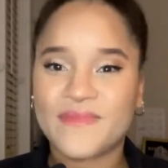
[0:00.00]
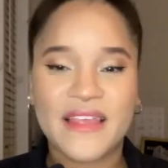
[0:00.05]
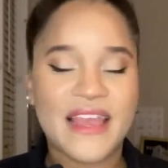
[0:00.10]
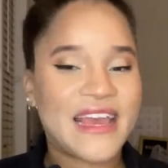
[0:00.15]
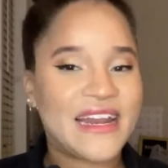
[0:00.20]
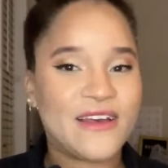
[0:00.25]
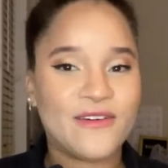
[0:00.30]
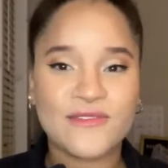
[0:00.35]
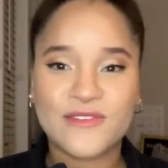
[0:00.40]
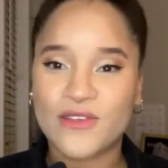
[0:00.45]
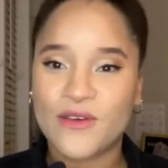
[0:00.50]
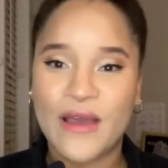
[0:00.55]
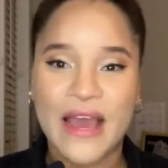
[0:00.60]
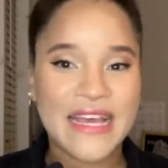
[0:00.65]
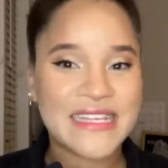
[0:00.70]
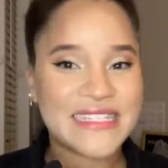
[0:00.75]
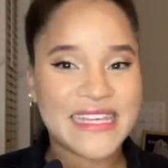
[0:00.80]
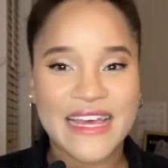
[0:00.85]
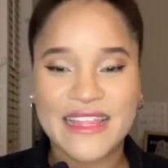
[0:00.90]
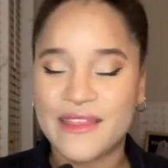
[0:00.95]
And also, I
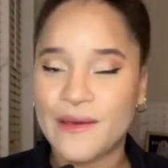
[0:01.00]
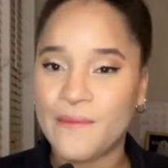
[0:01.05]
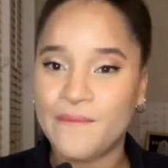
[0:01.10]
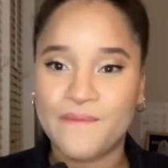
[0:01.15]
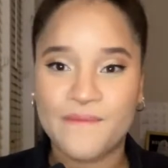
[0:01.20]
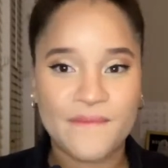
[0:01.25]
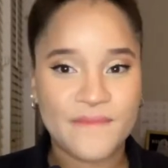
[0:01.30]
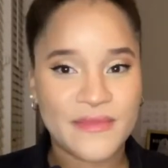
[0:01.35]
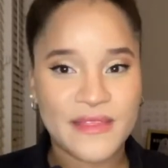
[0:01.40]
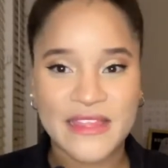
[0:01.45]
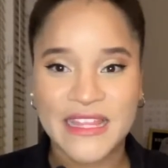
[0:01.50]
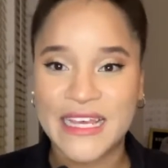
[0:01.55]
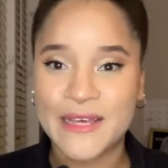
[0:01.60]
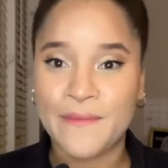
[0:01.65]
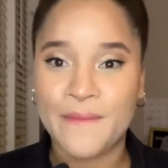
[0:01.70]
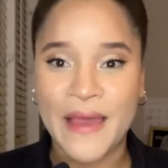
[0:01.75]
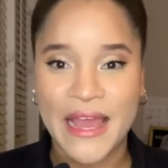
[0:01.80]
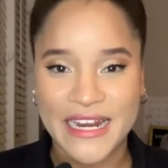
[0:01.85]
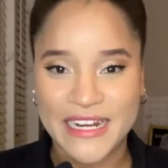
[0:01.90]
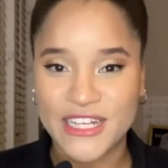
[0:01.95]
say the
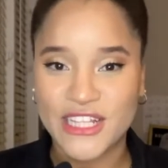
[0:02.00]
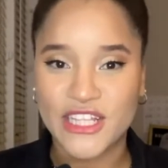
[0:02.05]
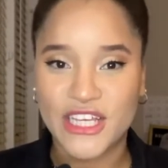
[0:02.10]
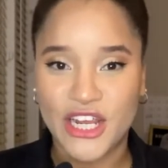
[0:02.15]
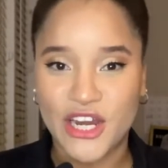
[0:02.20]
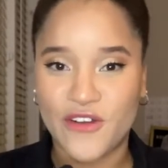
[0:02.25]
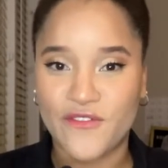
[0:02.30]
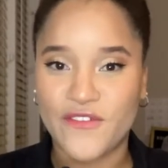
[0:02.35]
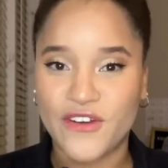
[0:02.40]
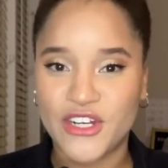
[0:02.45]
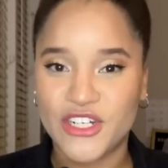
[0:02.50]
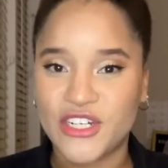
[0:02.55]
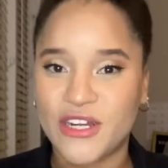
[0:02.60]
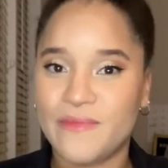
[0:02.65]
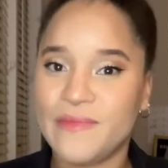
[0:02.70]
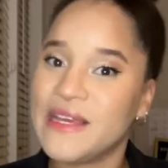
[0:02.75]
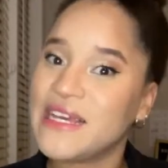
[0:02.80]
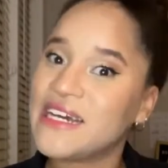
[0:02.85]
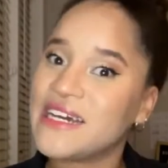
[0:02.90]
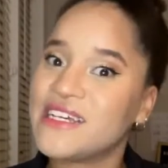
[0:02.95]
bandolier version
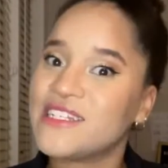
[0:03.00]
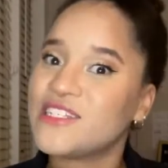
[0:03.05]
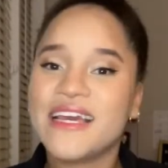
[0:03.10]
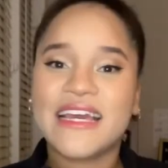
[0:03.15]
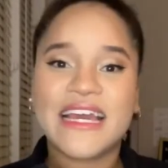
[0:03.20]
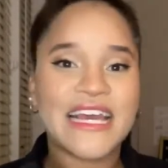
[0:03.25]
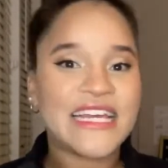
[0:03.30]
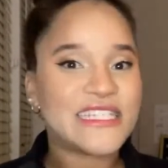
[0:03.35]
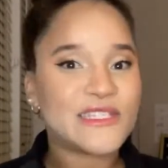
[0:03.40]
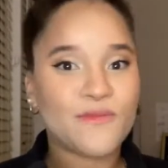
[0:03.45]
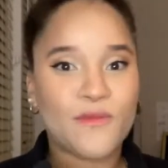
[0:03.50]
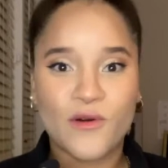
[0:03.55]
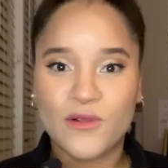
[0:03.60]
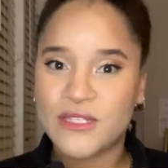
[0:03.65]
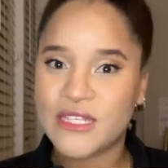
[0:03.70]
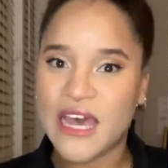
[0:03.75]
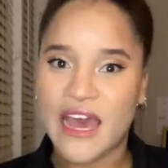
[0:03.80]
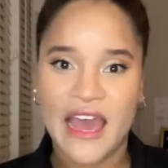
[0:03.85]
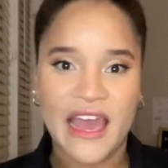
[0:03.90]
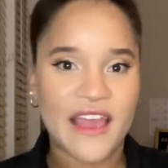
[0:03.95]
because it's
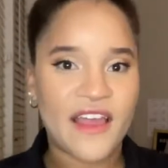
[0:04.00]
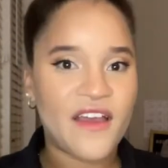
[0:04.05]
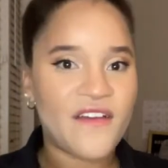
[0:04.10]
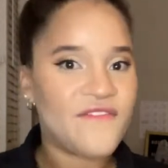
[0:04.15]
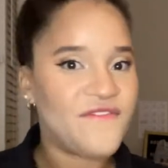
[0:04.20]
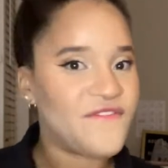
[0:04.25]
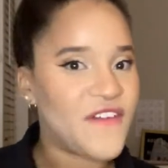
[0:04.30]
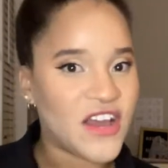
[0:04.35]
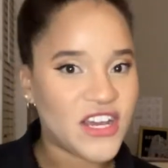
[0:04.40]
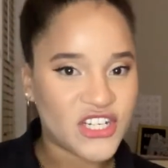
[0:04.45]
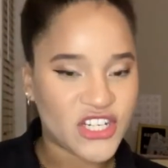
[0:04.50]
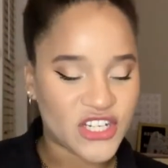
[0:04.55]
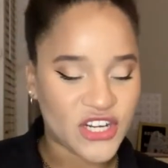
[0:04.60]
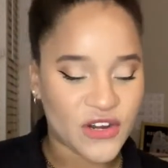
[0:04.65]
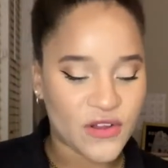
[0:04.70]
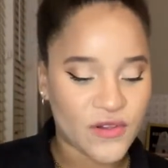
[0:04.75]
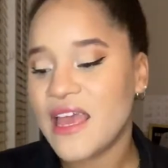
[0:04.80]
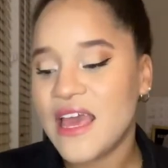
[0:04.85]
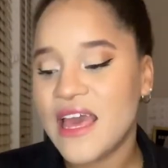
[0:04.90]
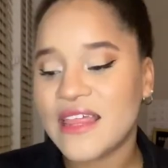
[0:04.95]

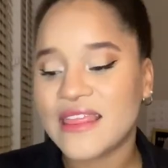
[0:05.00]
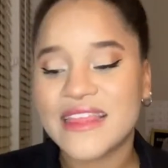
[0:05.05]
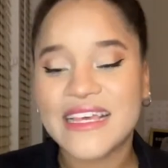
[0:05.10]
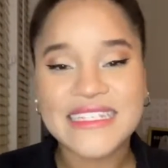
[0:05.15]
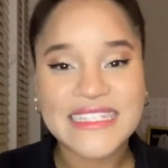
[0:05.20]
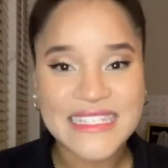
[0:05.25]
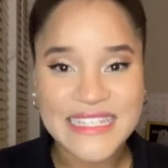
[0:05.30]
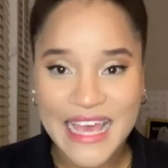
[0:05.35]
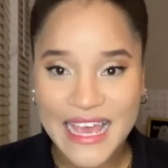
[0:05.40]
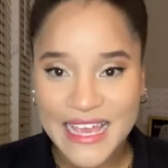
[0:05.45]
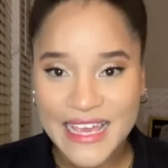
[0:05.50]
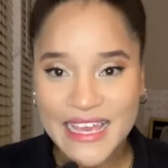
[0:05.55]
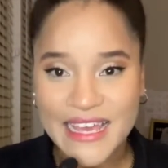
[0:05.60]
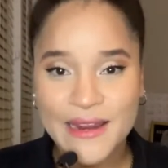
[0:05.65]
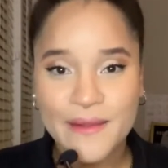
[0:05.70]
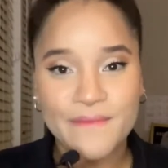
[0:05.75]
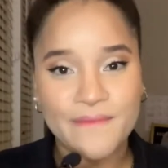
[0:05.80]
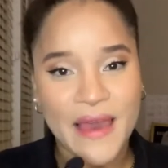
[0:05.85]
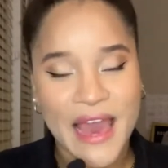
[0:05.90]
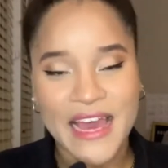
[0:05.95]
multi-functional. The
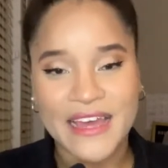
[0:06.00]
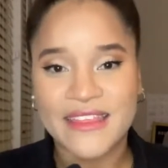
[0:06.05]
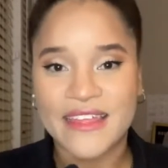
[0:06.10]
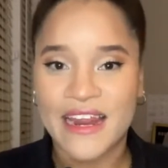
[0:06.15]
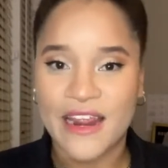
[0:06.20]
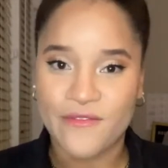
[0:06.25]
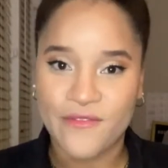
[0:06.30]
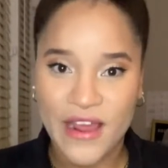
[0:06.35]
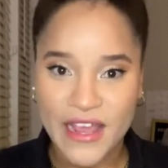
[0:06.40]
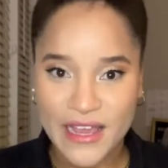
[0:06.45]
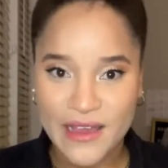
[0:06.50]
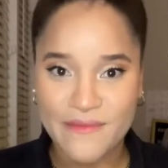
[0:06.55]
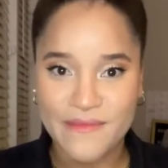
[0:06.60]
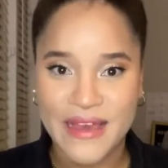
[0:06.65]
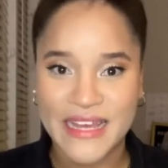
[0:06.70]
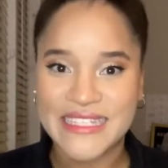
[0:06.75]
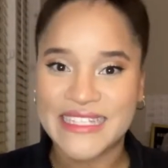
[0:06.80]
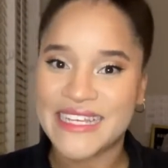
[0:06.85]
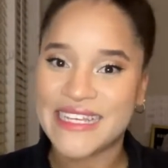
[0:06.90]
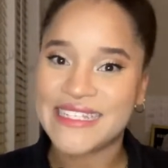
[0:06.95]
second bag that I
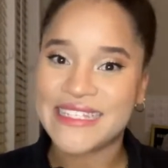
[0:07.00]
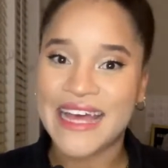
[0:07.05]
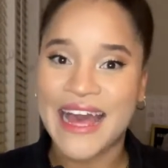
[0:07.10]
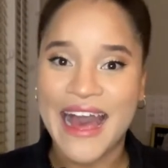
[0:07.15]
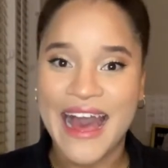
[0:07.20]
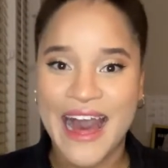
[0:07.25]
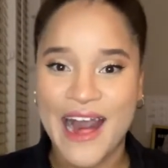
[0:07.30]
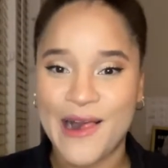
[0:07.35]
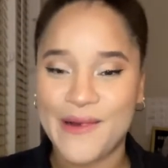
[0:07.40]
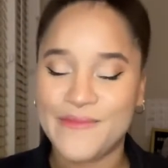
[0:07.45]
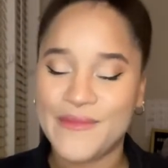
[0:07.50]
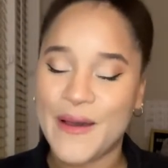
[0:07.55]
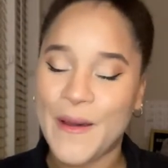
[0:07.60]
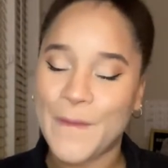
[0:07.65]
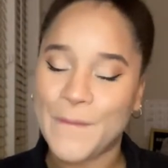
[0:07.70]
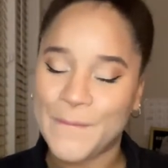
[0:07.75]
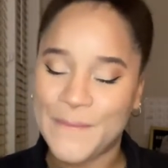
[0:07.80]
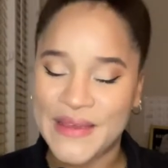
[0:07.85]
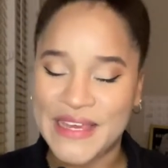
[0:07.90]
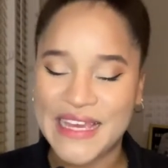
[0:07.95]
recommend is the Alma
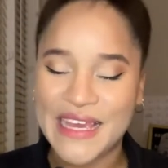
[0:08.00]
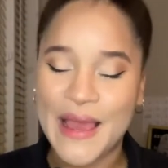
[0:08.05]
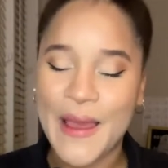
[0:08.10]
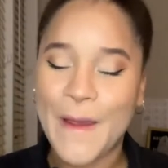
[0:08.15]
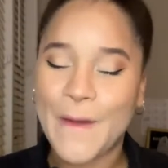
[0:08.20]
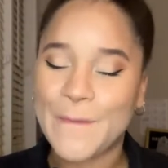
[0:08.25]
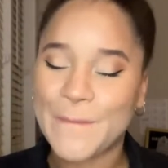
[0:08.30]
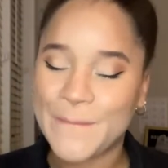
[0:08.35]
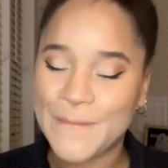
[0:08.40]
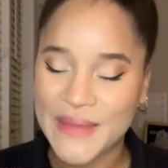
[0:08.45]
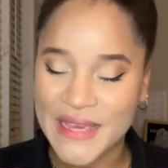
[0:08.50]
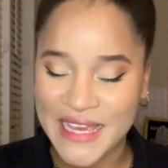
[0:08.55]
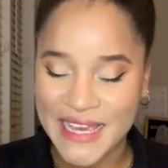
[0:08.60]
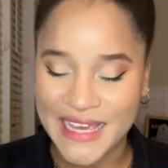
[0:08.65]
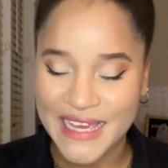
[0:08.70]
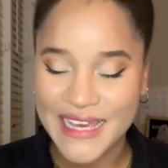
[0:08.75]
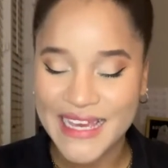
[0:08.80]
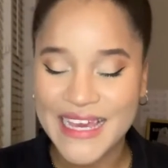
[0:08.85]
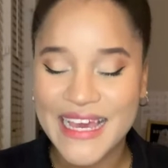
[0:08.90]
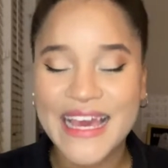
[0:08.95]

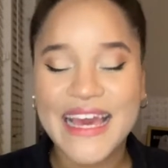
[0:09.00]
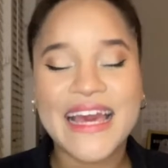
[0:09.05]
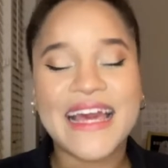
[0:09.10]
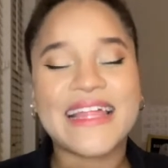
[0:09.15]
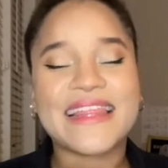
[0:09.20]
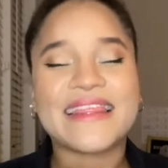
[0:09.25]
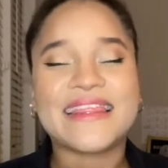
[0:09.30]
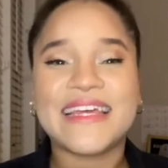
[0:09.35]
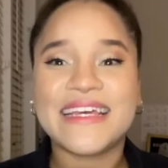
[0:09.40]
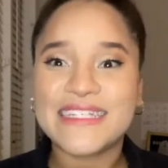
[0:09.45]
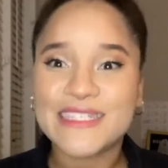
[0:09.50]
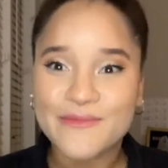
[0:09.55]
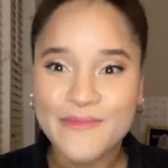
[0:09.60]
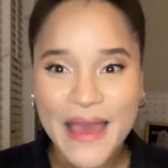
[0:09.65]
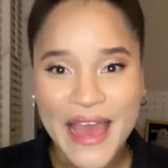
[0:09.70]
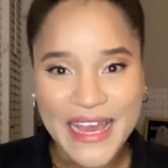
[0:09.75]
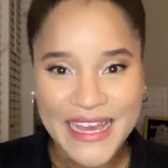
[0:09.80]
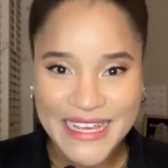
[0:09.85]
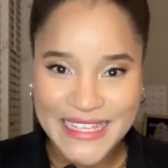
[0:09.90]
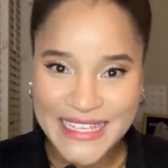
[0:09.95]
BB. This
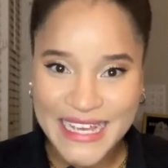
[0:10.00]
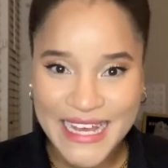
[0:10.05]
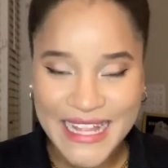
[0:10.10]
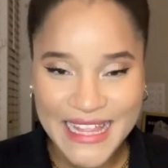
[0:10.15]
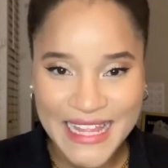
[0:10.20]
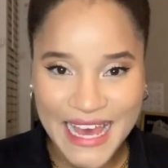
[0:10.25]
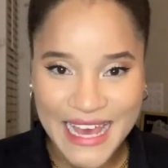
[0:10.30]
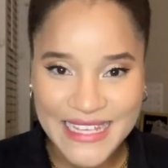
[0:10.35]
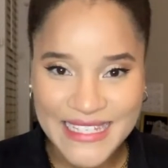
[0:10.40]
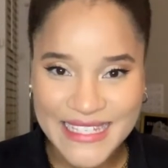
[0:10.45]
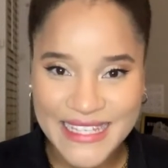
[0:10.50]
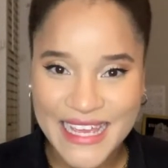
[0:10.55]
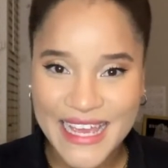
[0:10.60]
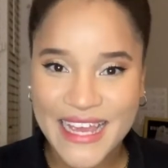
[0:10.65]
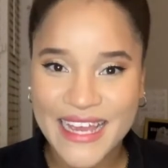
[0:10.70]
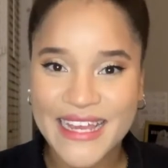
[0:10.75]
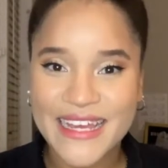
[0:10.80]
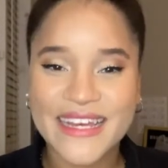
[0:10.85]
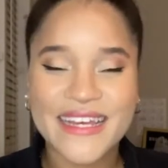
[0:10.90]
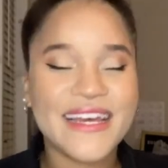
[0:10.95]
bag is a
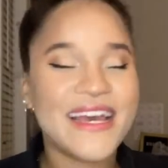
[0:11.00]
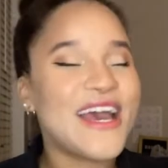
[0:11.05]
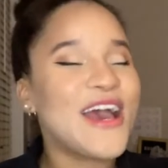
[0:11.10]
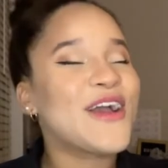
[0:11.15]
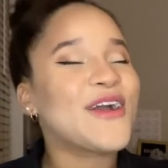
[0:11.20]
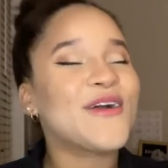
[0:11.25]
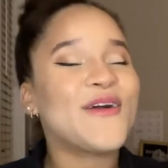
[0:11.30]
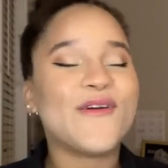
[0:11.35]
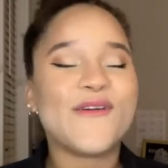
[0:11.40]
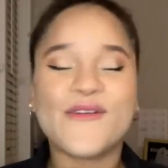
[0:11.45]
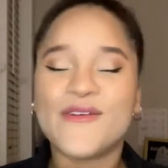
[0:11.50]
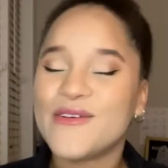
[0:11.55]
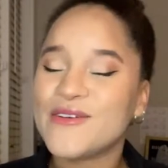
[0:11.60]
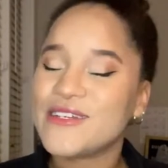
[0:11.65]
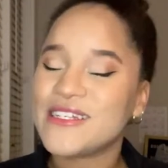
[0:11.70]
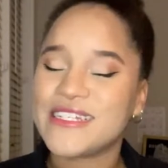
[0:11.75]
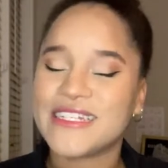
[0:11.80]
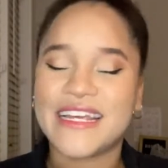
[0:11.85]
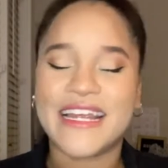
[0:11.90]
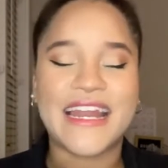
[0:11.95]
classic. Coco
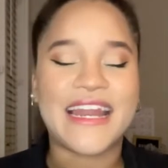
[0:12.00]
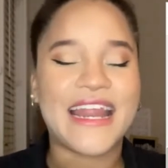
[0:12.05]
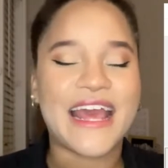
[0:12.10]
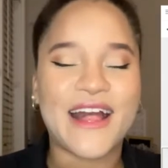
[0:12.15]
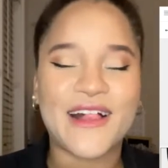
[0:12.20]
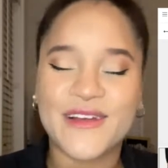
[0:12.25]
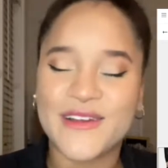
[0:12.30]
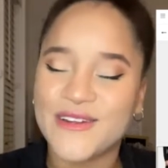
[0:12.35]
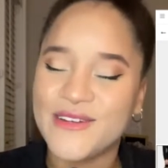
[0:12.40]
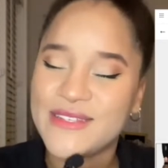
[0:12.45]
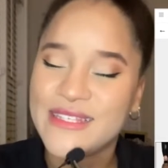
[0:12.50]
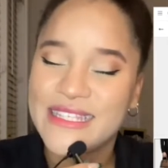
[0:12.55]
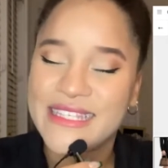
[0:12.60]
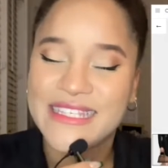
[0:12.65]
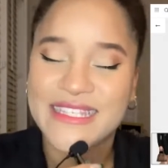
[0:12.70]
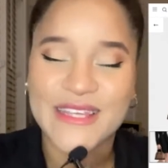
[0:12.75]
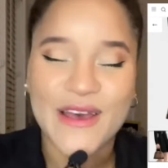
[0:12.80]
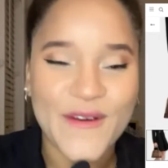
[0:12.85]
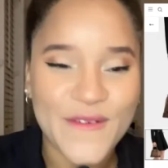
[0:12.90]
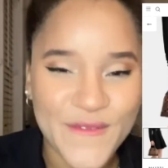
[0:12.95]
Chanel
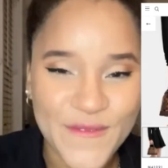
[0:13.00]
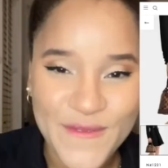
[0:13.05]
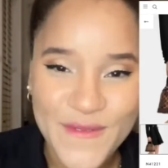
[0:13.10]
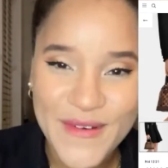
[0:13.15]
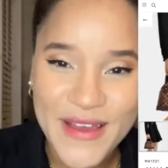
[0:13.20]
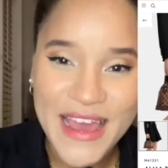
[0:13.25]
herself